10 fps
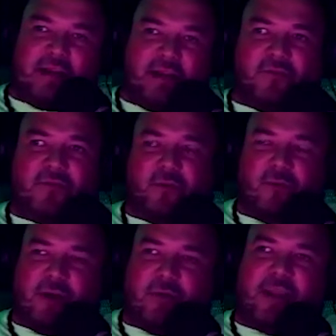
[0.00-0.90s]
you know, for the
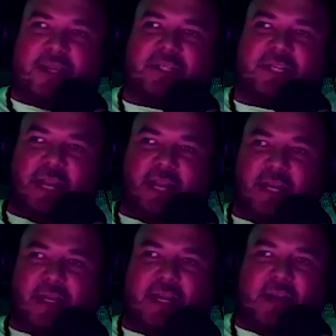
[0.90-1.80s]
runaways
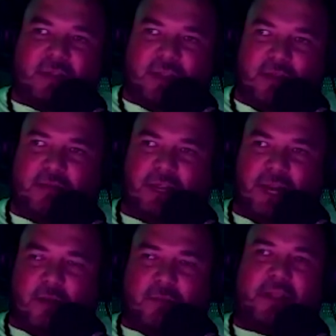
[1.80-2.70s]
and dealing with the youth and
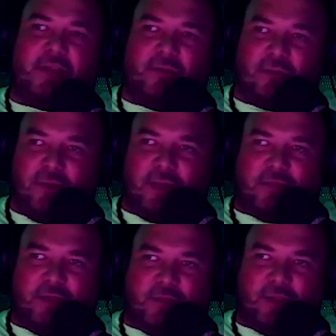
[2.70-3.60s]
helping the youth with
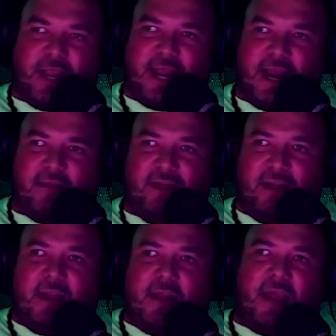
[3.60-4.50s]
what they have.
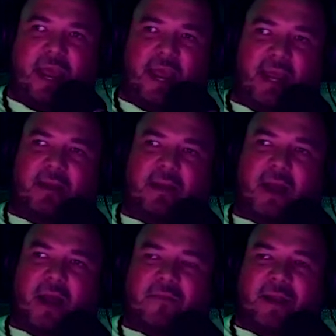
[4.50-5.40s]
And
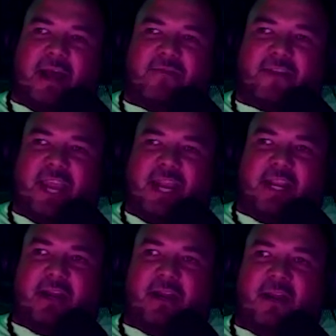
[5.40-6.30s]
I've been
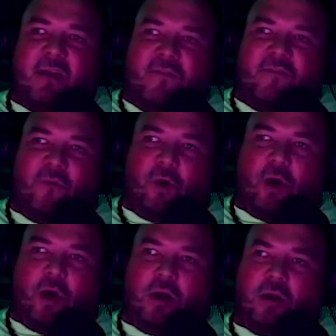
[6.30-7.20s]
advocating
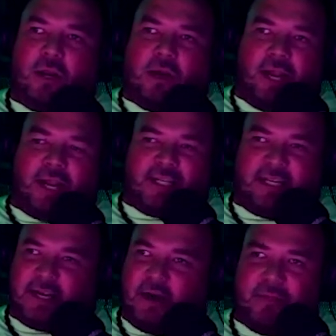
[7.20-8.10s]
for, you know, like I
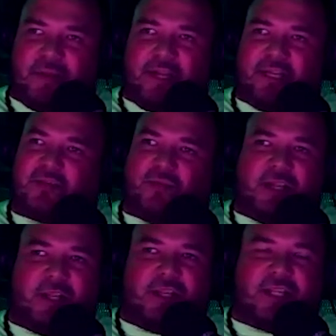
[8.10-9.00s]
said, accountability is one
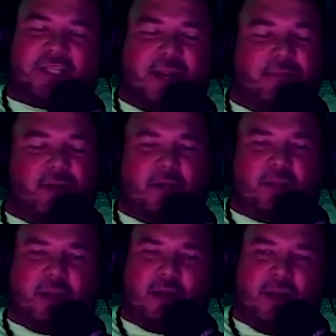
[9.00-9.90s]
of the things that I put out
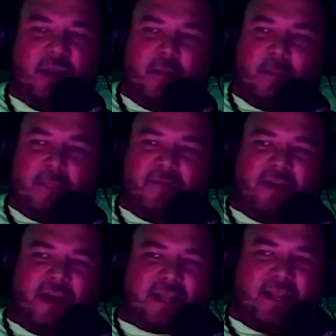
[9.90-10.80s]
there. The
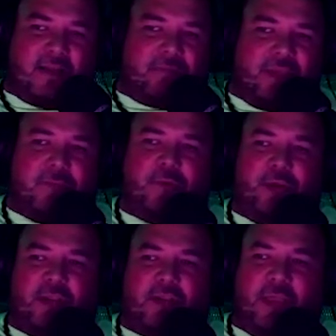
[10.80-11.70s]
fact that people
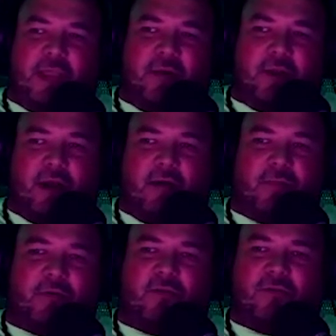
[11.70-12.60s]
need to be held
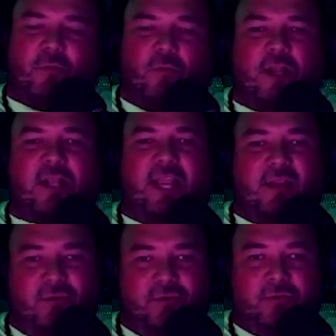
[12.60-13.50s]
accountable for what they
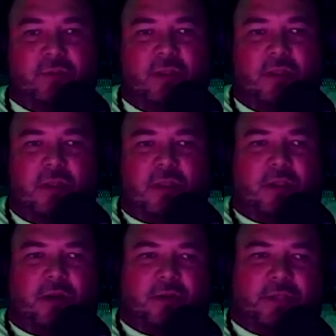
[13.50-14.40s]
do.
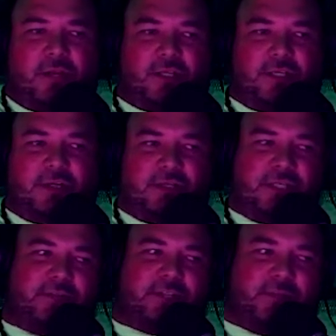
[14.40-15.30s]
You know, there
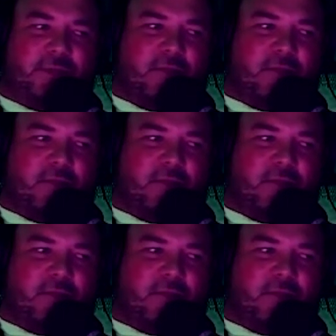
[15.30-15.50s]
seems to be a